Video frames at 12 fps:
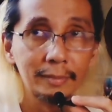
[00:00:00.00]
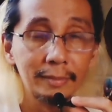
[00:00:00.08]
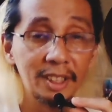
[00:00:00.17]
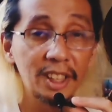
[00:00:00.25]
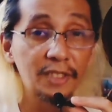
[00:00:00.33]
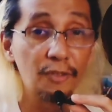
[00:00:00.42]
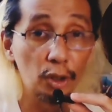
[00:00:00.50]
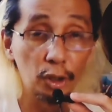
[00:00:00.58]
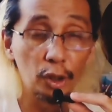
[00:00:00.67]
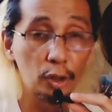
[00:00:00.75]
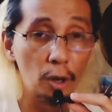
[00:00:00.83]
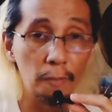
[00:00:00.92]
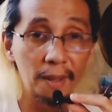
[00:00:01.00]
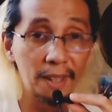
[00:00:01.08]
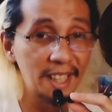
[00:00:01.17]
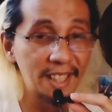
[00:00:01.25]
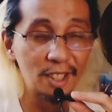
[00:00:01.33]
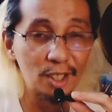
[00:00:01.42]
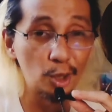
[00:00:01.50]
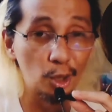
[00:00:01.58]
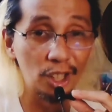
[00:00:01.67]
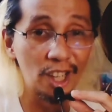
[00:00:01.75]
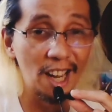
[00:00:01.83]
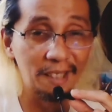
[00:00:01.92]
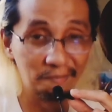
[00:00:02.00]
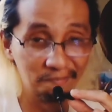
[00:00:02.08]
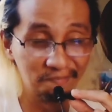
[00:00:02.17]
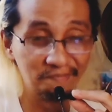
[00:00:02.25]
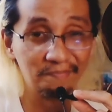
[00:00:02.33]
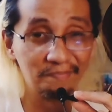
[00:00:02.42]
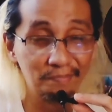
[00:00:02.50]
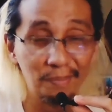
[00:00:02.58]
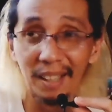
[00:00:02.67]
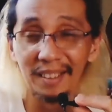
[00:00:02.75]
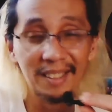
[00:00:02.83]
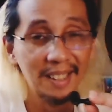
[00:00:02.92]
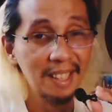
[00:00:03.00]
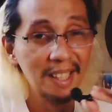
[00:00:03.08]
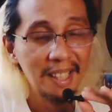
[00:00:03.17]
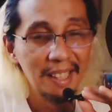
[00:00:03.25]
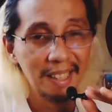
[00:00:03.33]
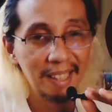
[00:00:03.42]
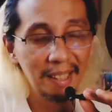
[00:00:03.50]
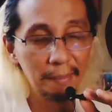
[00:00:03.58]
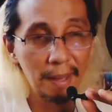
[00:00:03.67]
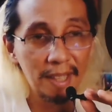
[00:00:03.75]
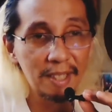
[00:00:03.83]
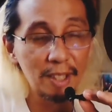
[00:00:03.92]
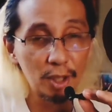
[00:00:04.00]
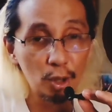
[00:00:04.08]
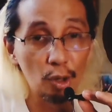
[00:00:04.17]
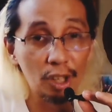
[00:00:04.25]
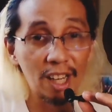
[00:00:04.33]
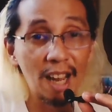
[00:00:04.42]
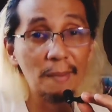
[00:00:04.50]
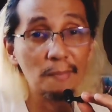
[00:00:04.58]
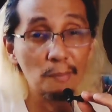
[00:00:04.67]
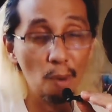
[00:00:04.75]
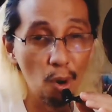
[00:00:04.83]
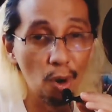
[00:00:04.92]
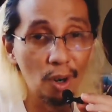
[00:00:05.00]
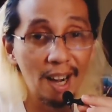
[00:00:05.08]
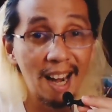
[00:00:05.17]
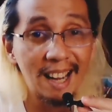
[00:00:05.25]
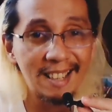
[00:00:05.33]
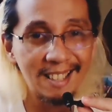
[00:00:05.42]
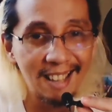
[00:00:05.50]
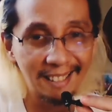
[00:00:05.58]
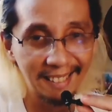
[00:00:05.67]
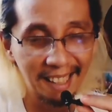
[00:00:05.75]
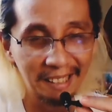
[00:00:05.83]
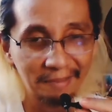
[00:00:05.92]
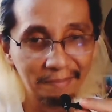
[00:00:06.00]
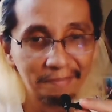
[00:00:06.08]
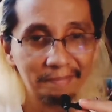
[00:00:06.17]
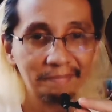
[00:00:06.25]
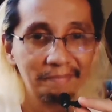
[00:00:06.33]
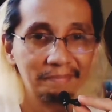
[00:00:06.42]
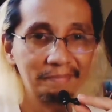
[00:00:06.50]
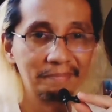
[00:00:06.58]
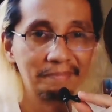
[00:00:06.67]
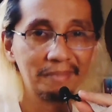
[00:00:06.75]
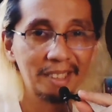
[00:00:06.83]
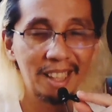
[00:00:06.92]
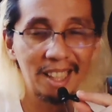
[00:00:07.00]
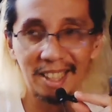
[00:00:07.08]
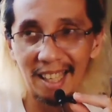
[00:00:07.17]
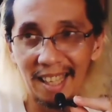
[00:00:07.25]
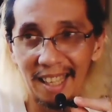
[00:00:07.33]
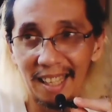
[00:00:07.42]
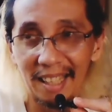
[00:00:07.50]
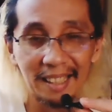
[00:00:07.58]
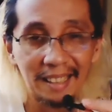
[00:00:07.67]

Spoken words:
this further complicates the storyline, but it makes the storyline more exciting. Kasi